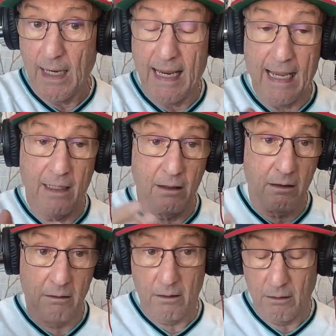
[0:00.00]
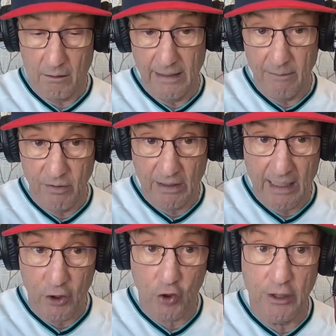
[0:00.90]
and claimed the
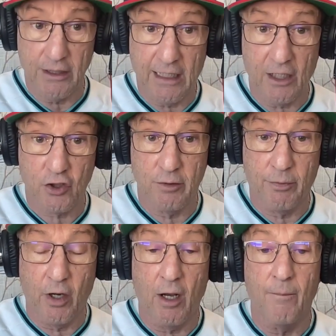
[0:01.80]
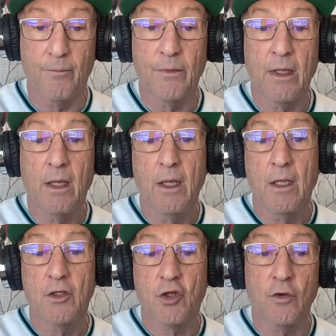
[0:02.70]
catcher didn't catch the ball.
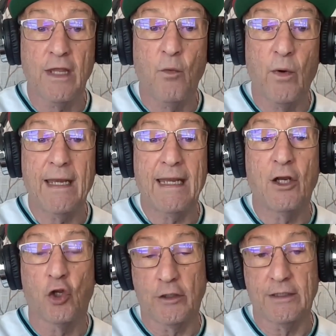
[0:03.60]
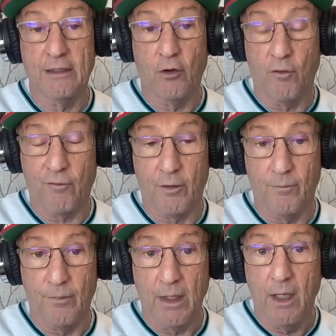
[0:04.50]
So they went and looked it over.
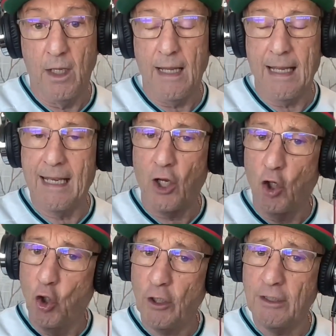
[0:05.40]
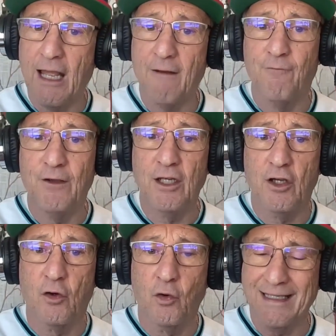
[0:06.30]
It looked on
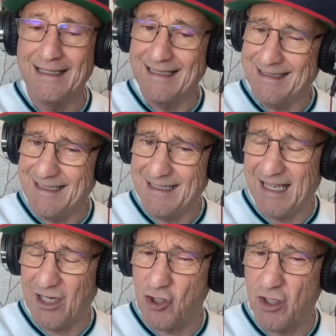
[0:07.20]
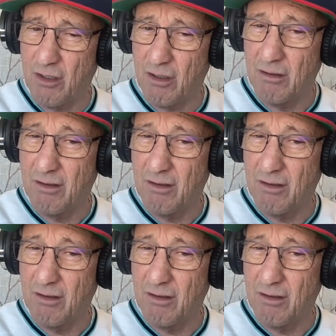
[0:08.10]
video like he did catch it,